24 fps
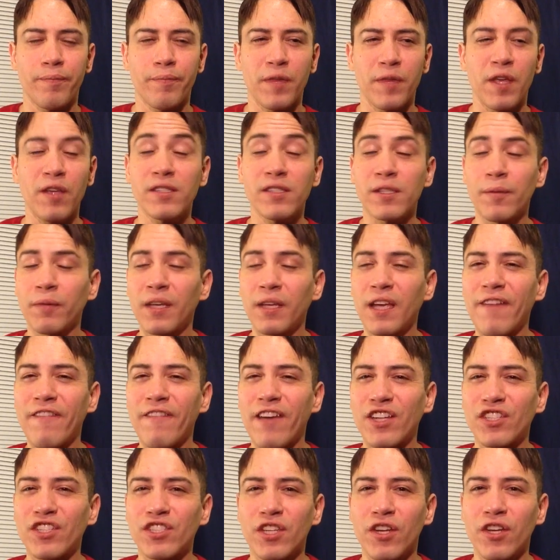It's something I've
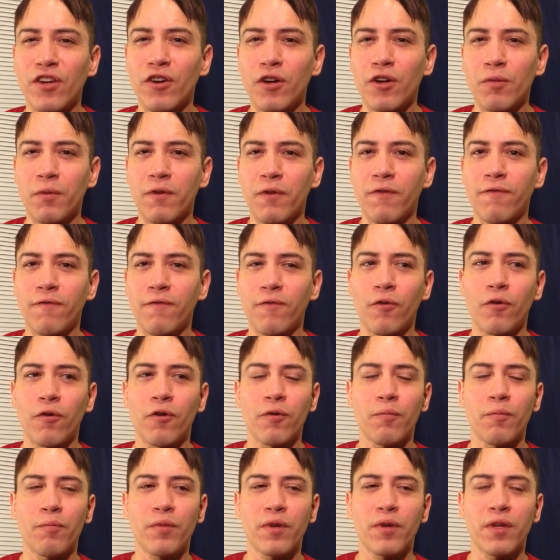actually heard
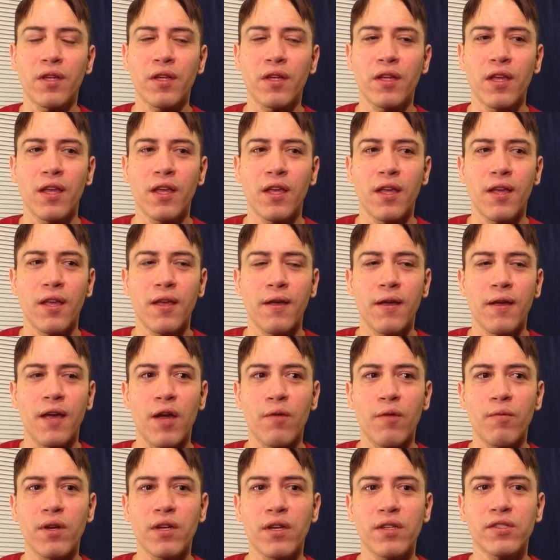before, but I
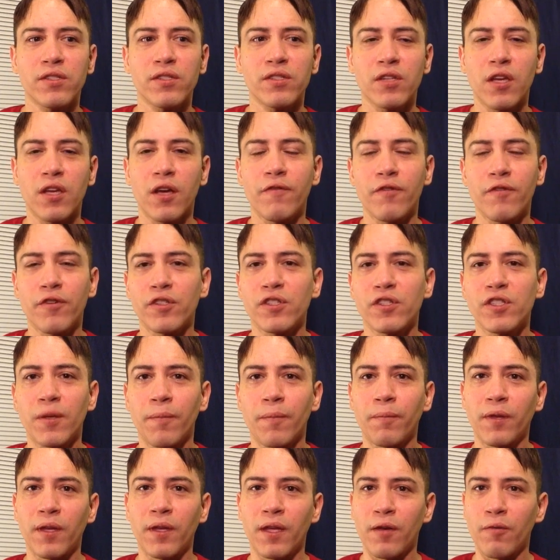rediscovered
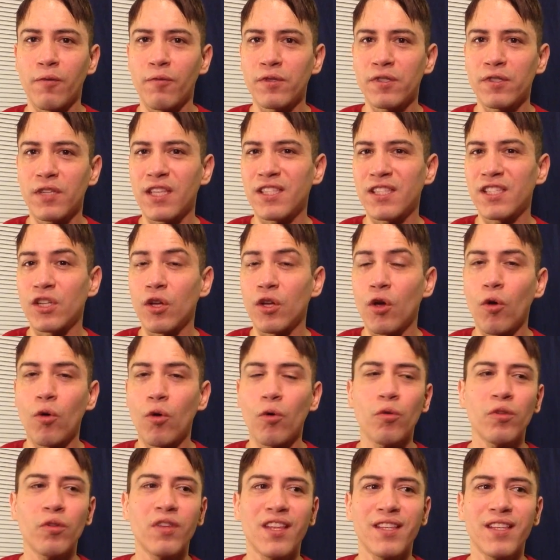something. It's an
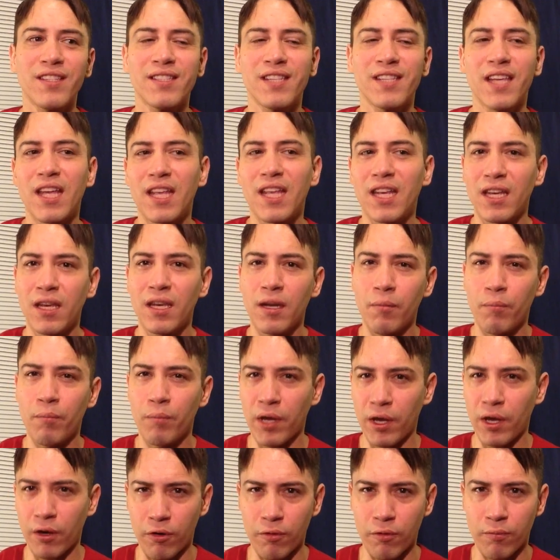old Zen
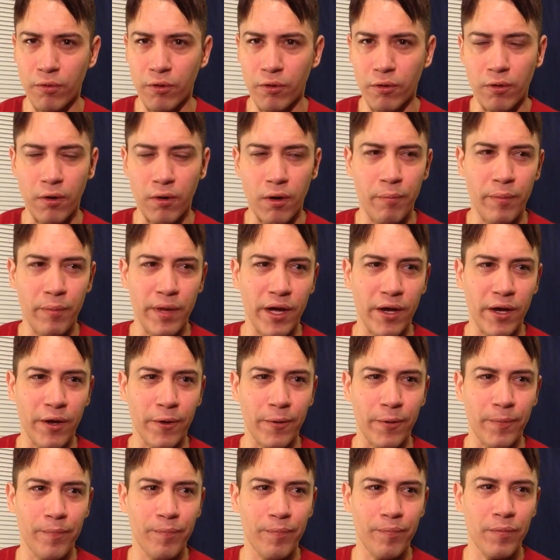parable
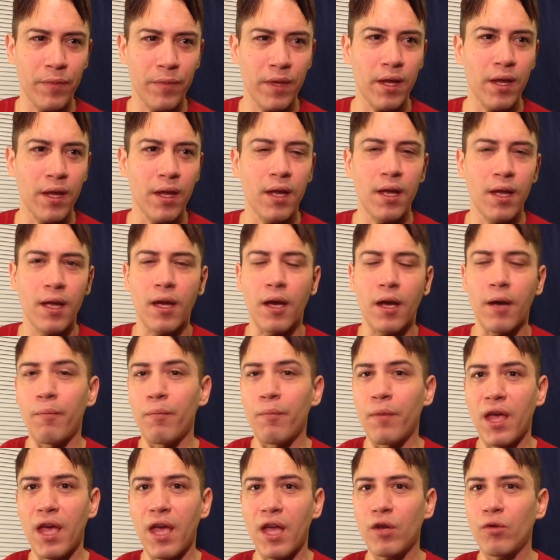about a
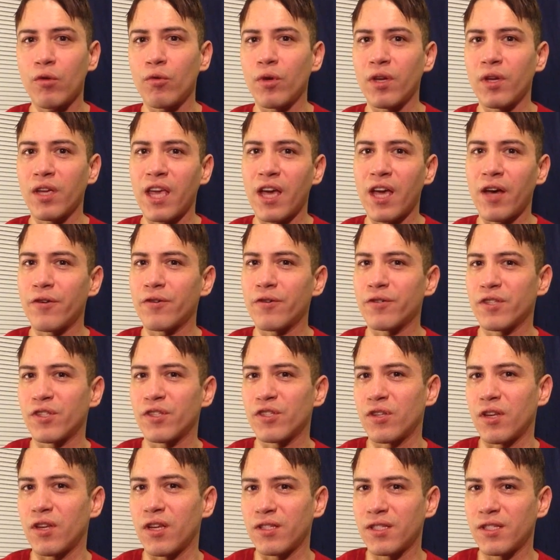man who encounters a
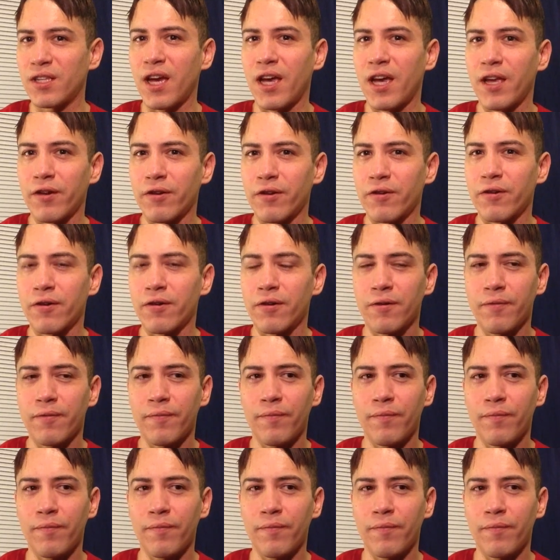tiger.